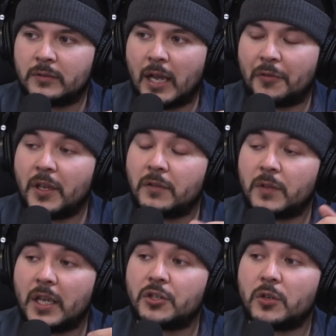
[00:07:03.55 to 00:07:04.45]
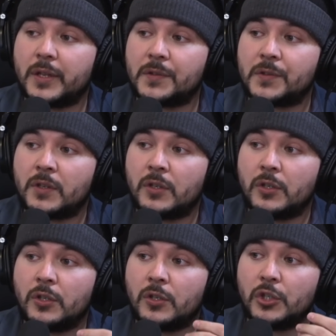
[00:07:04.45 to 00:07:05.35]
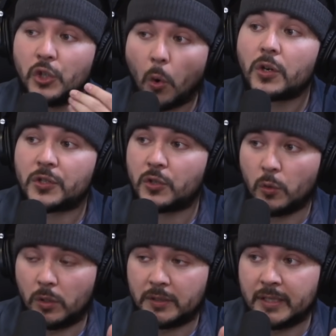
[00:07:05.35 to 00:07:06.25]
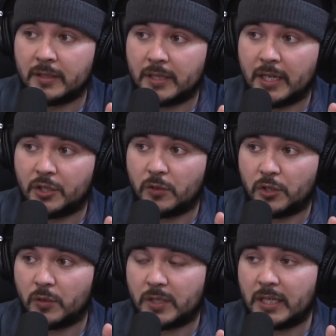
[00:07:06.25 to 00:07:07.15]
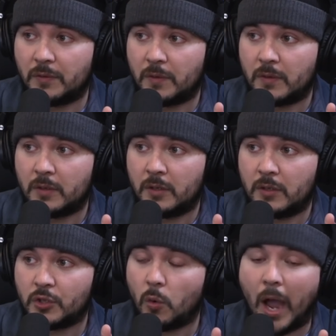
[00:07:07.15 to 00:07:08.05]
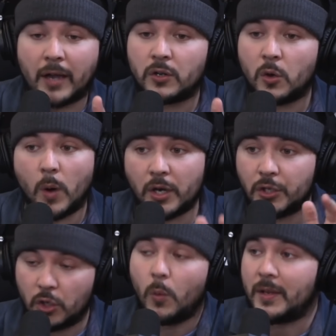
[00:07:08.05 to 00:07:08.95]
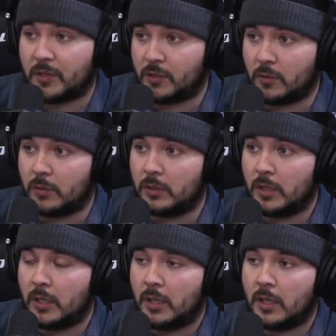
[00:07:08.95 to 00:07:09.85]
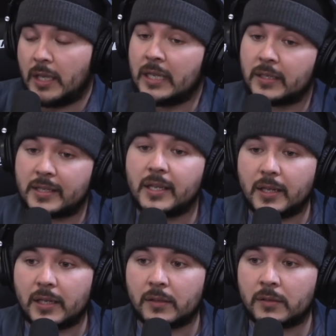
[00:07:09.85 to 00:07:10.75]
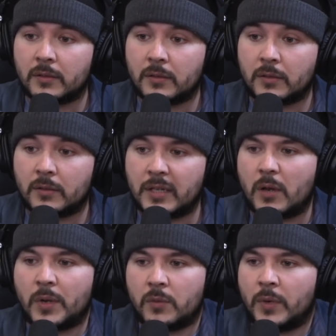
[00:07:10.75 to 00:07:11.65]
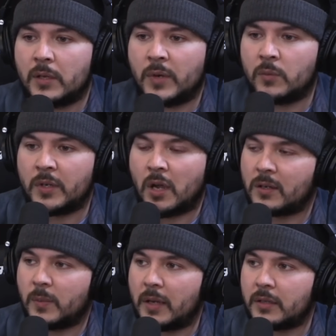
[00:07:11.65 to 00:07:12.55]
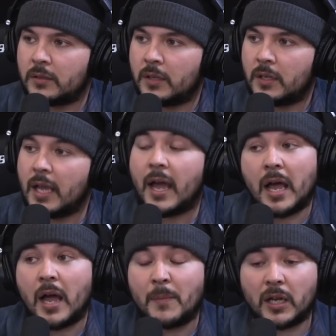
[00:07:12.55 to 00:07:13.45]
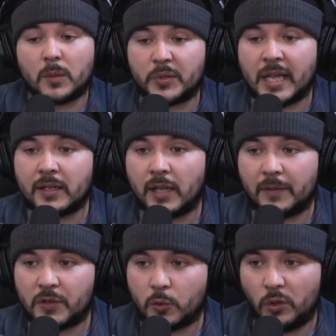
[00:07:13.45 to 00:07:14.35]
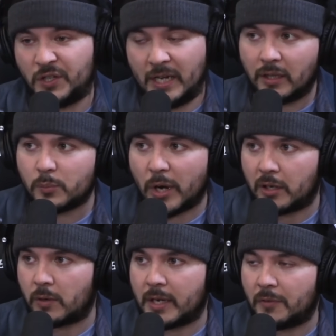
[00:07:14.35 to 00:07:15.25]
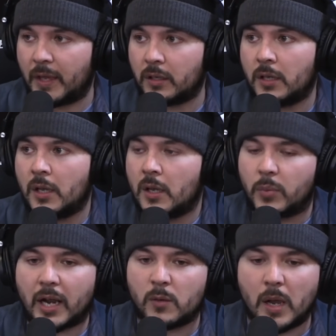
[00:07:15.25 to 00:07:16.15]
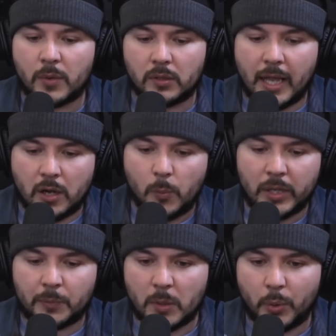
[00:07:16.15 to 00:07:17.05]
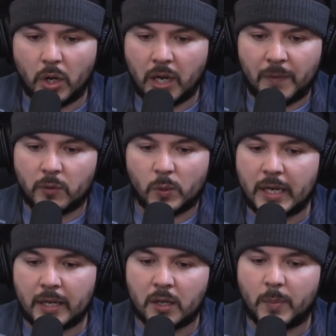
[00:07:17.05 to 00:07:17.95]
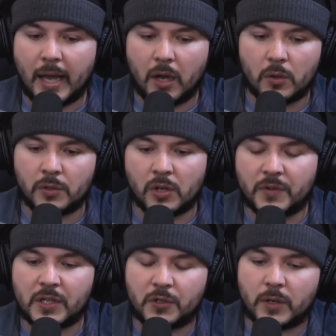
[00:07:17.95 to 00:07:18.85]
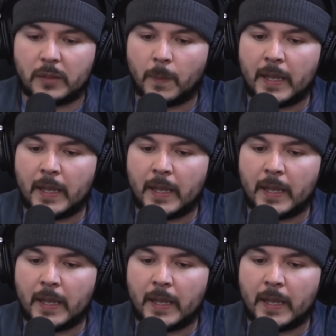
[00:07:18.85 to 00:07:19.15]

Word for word: I think the issue is your school didn't teach you Juneteenth. So I don't know where you went to school. In the city, yeah, we talked about it. I'm not going to pretend like the school celebrated or anything, but I remember, like, opening up the book and then reading about, you know, this history.